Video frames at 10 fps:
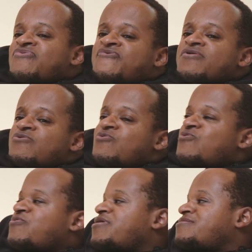guess,
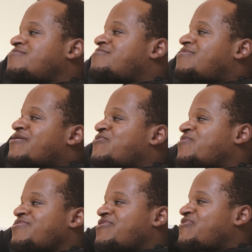single and like
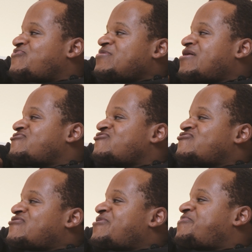you're in these
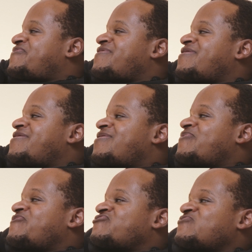relationships,
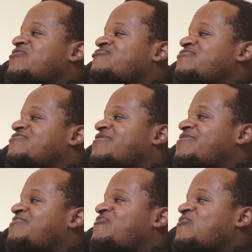
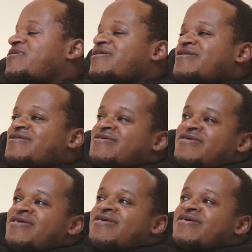situationships where,
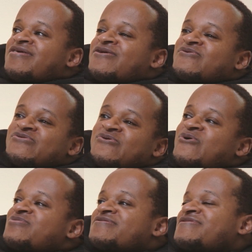you
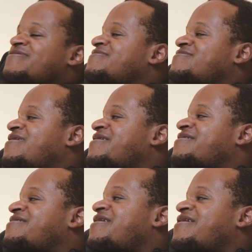go on a Tinder
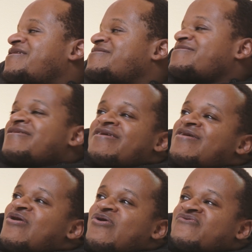date and
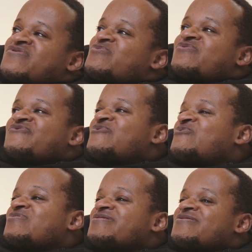afterwards you're
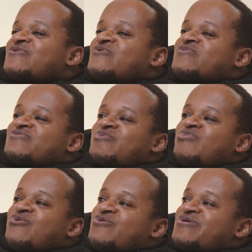calling your
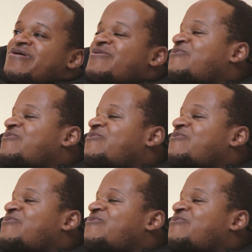boy